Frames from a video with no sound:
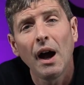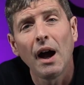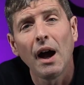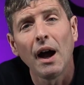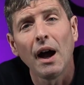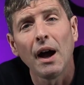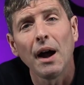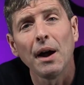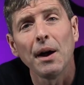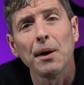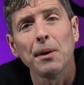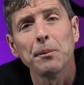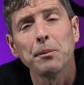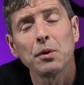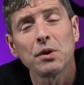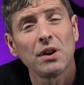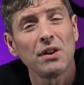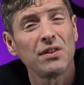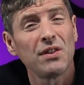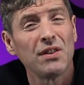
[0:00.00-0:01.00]

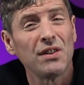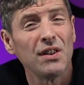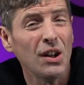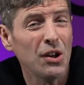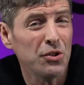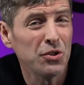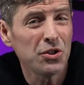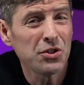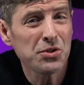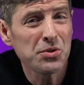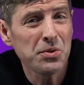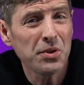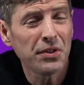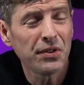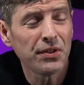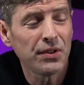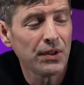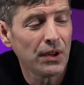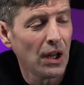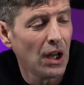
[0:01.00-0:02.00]
But this is no good to
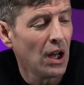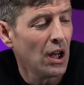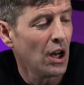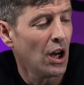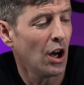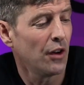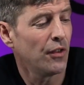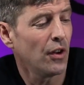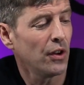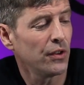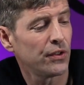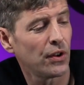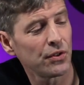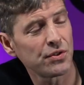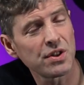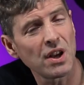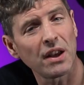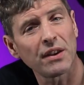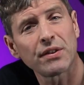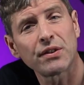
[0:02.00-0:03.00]
us. I've also
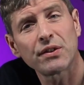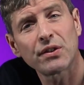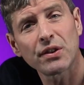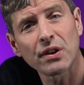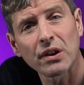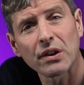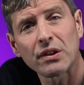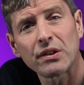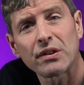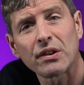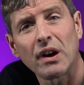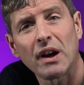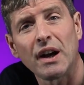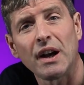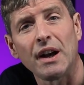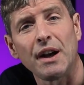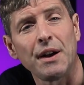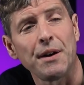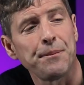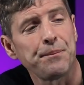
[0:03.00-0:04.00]
tested
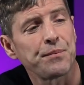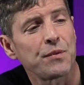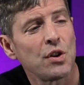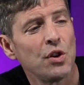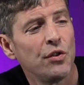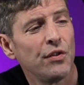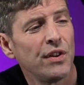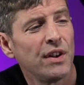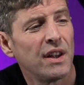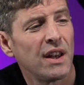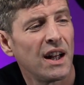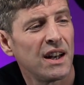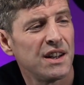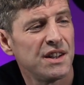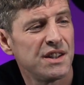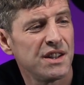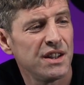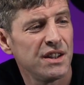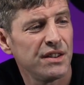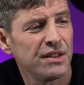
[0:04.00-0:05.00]
UV
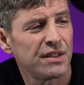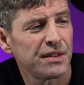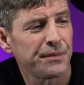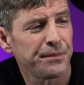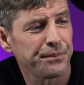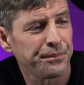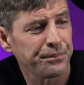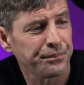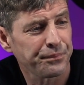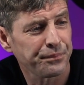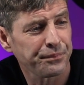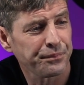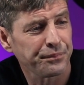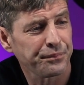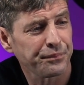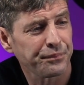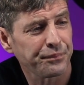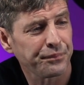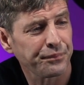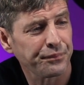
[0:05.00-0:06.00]
LEDs,
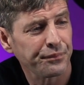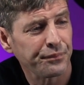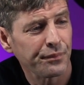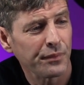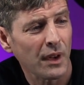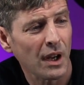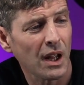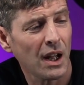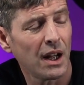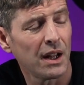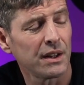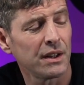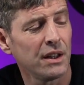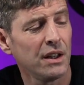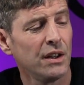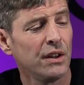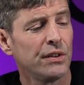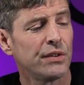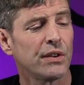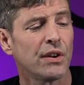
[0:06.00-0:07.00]
and
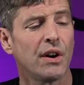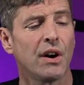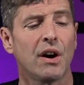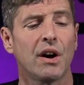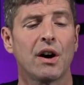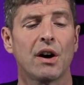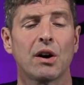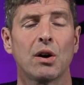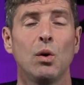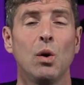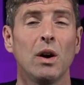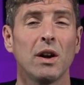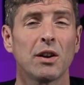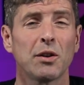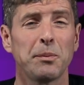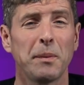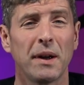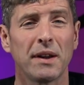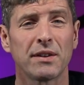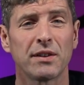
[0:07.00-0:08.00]
these are quite
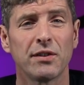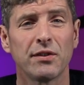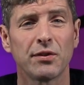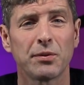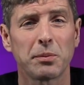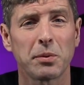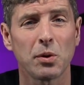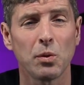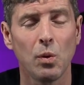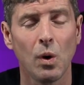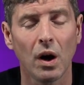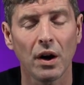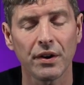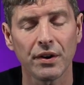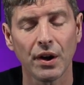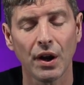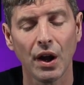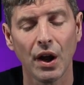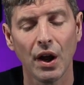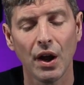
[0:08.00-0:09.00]
expensive per
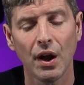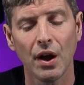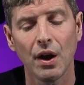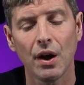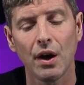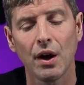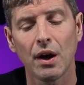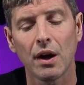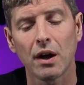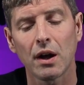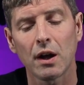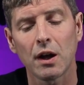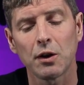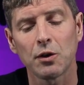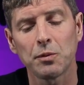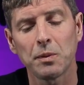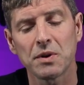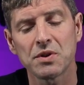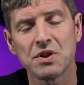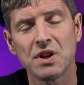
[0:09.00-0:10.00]
watt.
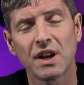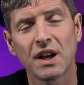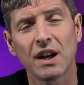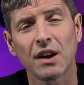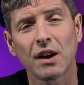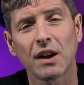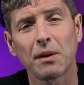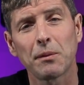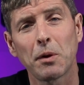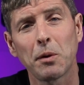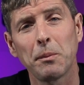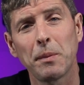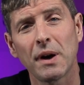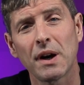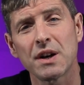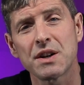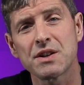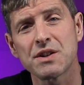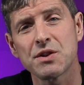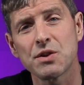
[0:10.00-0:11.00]
Especially
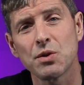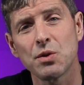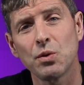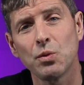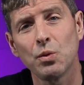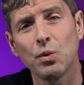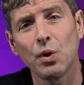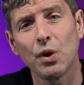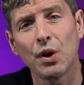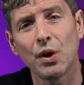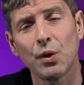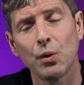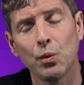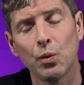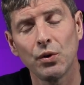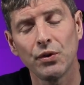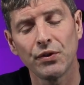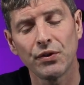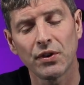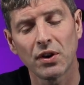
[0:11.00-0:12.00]
compared to
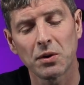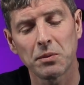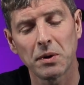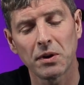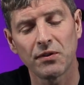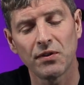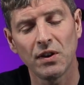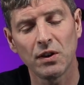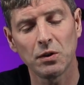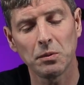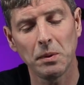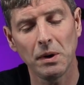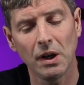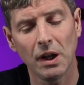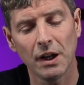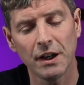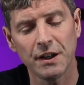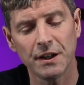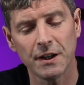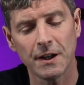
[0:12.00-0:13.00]
ones that emit visible
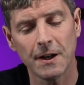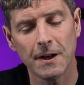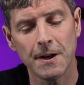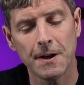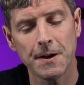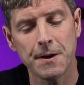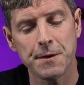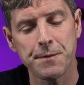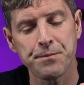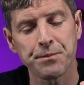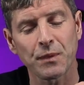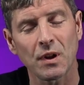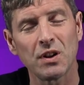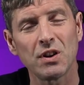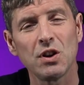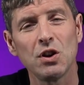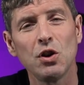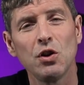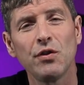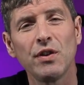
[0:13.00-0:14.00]
light.
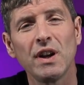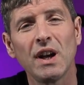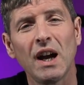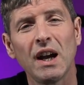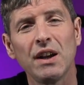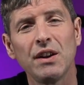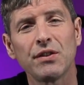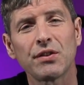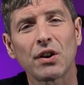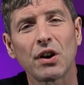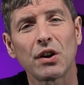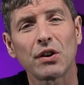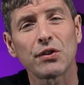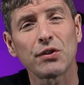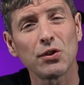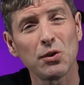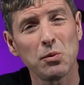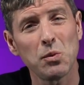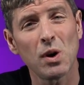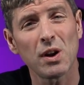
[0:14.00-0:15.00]
The UVAs are
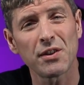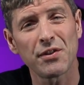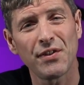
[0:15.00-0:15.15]
somewhat